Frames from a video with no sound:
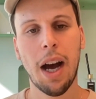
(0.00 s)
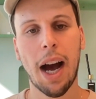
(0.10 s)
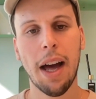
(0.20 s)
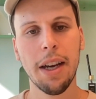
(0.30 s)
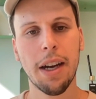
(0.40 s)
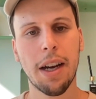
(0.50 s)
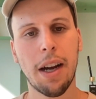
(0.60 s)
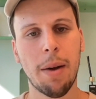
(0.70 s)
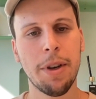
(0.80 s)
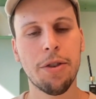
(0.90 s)
I think,
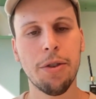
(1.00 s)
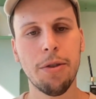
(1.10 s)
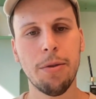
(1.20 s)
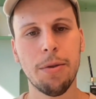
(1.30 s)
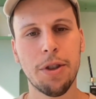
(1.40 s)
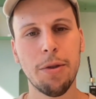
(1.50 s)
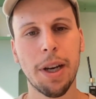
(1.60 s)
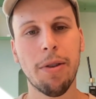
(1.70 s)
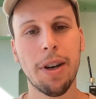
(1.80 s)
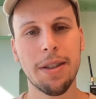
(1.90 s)
I mean, two
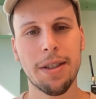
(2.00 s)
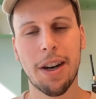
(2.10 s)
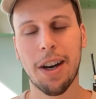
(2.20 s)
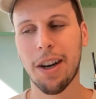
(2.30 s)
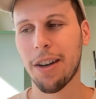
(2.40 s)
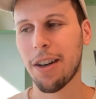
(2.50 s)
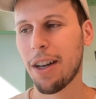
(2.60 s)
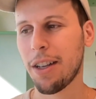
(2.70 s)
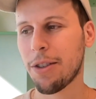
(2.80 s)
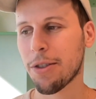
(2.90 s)
big ones are
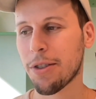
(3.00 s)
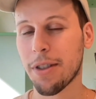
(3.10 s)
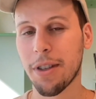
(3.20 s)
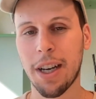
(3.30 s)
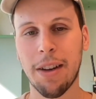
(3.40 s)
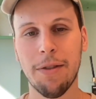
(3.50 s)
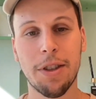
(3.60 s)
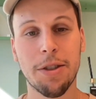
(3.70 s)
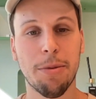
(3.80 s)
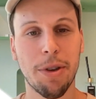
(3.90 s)
just kind of
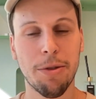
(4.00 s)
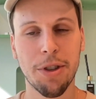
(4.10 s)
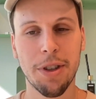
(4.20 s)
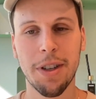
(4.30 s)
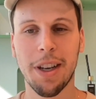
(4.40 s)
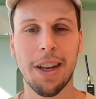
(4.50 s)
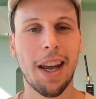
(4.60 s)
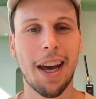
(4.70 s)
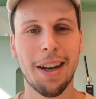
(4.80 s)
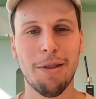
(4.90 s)
distribution, in
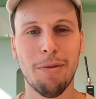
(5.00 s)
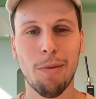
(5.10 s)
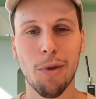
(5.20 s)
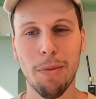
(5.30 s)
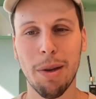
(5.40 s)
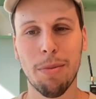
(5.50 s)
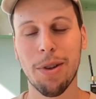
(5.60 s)
that more people